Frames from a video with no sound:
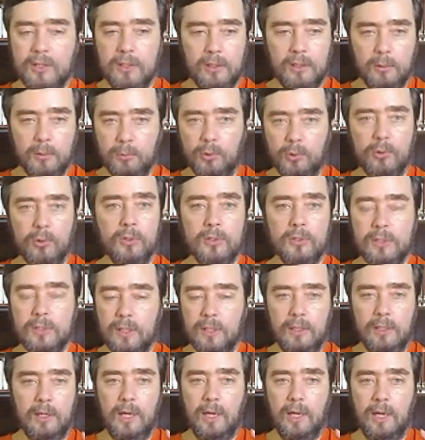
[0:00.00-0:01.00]
computers
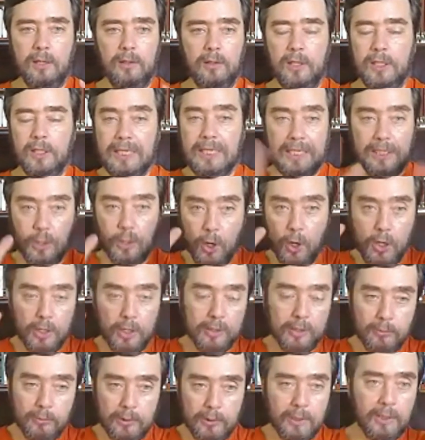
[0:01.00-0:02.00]
and the
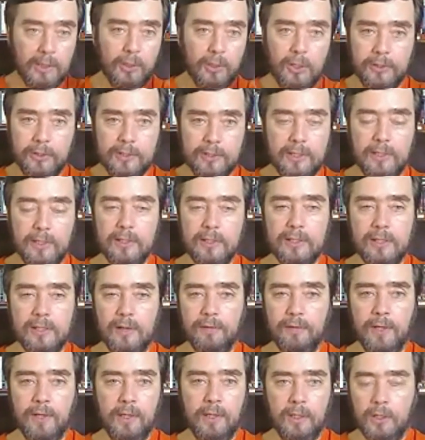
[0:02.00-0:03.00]
economy and all this other
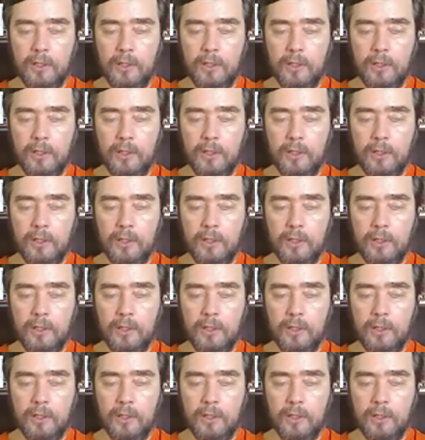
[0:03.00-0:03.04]
stuff,